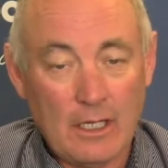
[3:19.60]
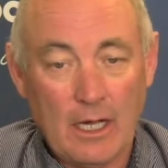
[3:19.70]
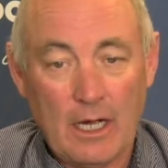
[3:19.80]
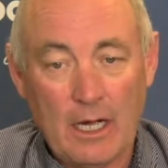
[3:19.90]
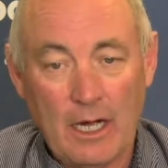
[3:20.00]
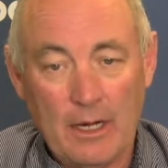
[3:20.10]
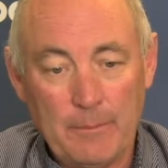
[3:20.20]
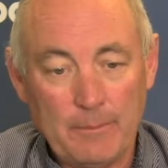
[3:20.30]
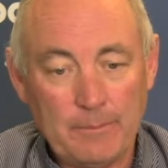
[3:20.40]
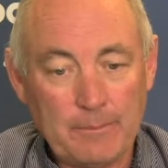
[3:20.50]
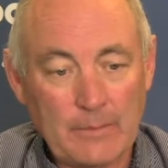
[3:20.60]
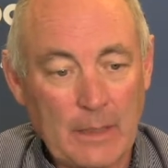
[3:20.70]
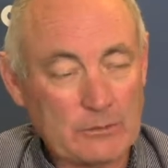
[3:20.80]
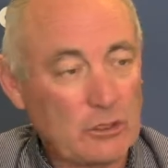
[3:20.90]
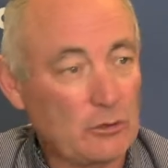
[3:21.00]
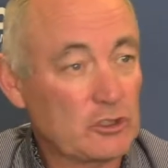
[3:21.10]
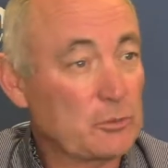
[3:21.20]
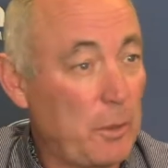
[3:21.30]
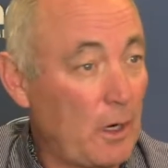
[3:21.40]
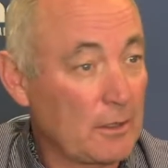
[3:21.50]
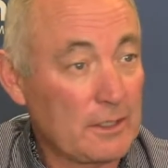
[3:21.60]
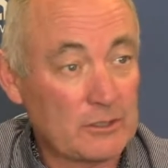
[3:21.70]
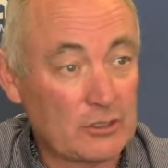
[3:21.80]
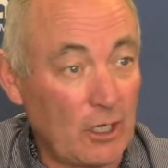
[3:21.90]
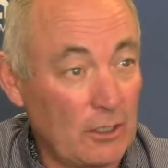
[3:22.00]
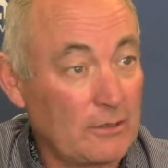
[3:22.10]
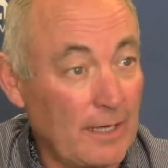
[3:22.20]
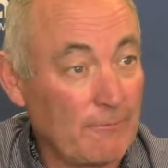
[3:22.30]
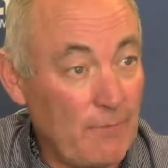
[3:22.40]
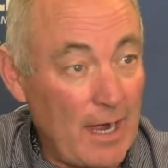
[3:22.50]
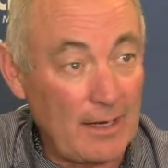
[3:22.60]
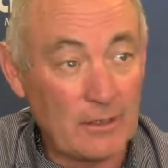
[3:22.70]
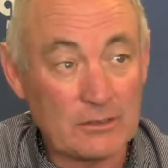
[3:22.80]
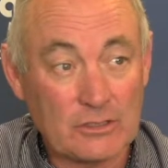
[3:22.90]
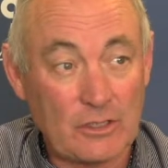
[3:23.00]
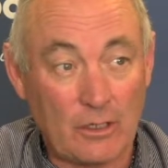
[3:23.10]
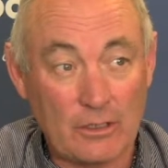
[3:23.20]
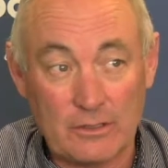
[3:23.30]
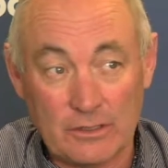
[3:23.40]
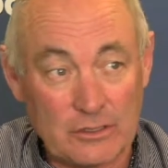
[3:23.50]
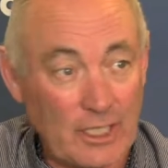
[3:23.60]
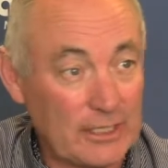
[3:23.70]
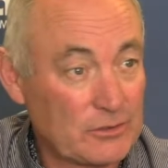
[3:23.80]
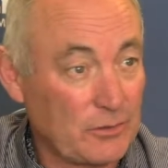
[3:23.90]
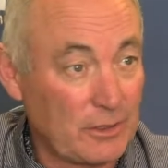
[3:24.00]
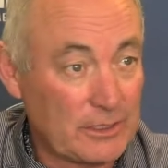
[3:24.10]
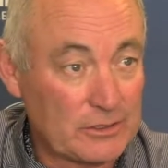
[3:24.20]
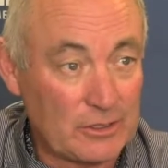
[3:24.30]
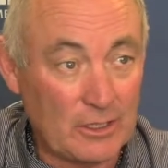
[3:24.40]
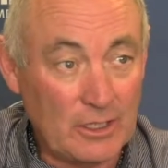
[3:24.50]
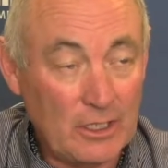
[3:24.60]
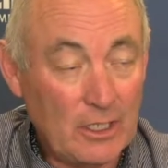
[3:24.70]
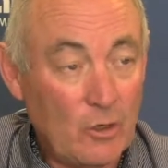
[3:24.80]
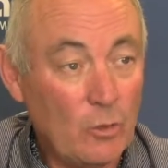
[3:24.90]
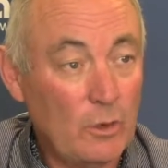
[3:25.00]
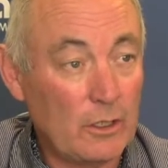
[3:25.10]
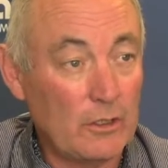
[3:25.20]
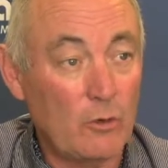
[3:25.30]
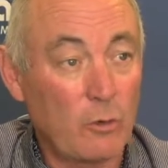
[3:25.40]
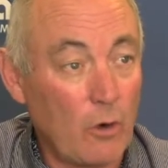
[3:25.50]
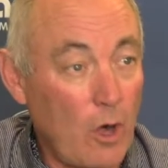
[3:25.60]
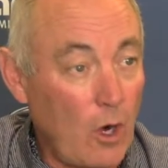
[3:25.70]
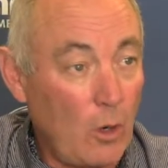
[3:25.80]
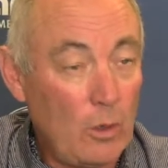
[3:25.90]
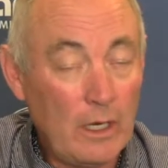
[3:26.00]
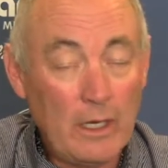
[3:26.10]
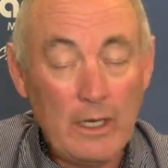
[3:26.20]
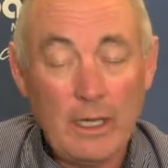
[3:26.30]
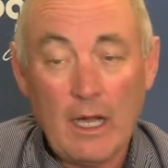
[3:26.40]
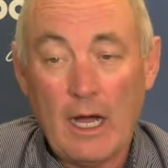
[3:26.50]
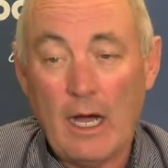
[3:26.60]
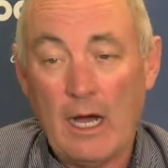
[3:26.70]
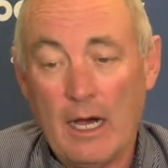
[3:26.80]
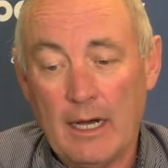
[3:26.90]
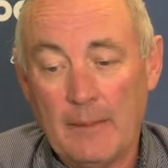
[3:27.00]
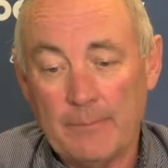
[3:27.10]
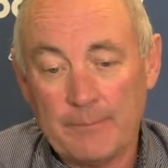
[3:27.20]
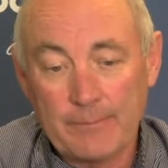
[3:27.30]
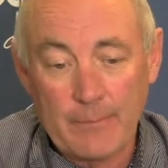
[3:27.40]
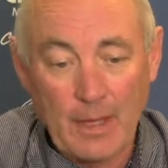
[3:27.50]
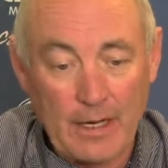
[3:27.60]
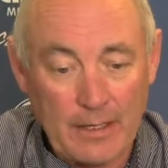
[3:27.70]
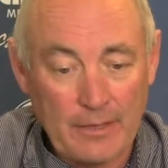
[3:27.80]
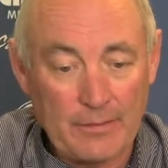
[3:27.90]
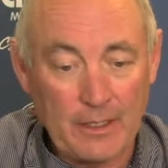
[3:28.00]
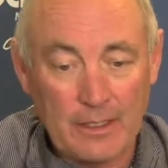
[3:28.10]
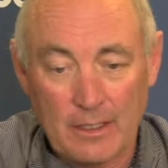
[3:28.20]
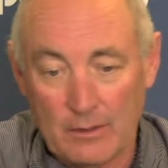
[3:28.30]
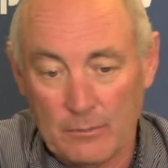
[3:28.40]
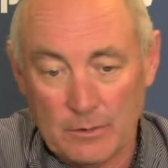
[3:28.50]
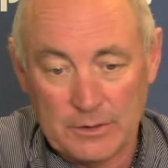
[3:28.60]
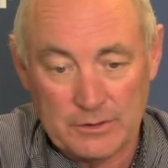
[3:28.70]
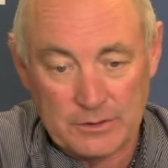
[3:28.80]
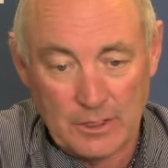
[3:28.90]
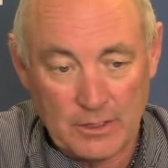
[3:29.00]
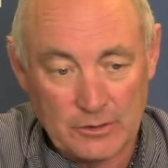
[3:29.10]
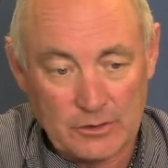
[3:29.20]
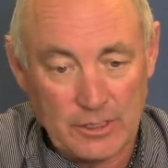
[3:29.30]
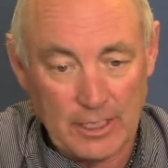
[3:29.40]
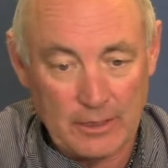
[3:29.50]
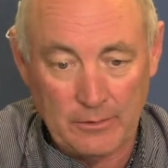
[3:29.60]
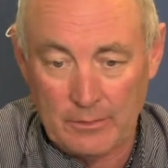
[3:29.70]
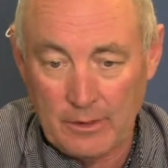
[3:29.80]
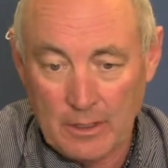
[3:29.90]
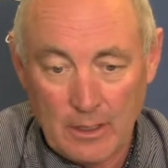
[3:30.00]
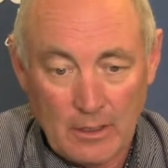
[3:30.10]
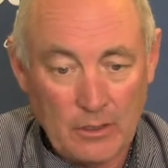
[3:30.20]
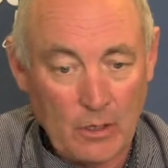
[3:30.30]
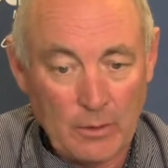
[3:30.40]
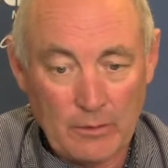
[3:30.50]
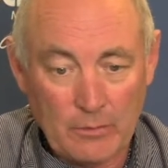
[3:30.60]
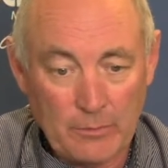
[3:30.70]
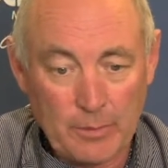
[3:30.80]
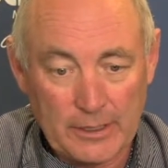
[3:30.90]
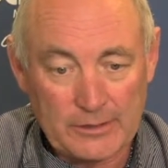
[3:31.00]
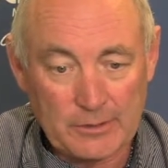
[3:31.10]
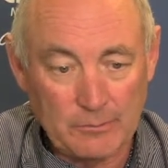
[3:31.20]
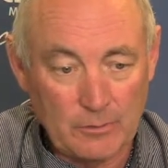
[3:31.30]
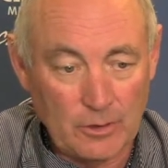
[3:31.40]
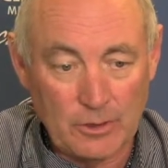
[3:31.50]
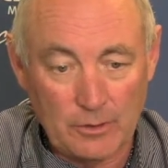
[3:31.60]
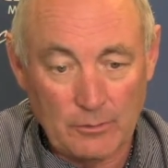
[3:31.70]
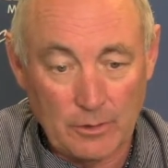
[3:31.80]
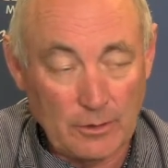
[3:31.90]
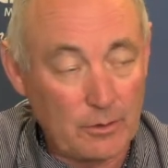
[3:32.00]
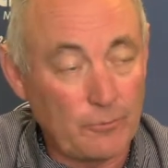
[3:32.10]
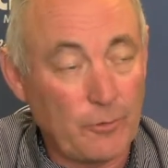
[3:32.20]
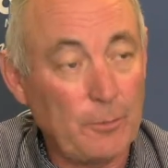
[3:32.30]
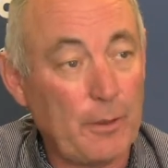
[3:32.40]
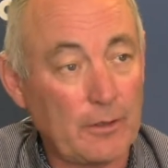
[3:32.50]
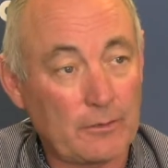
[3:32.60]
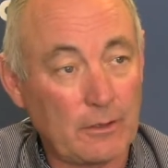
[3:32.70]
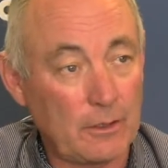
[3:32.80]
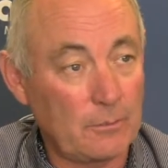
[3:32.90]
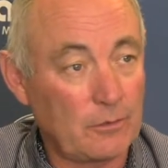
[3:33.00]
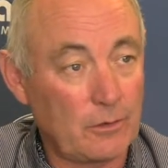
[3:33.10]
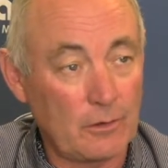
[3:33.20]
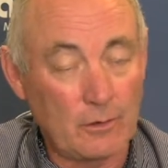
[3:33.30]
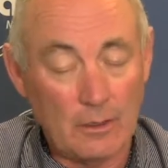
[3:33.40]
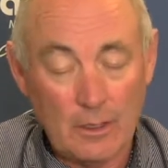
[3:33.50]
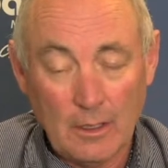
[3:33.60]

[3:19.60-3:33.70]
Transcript: that was a little spark that started that fire, started the chance for us to really grow. I think it was understanding, you know, we played some really, really good football teams, and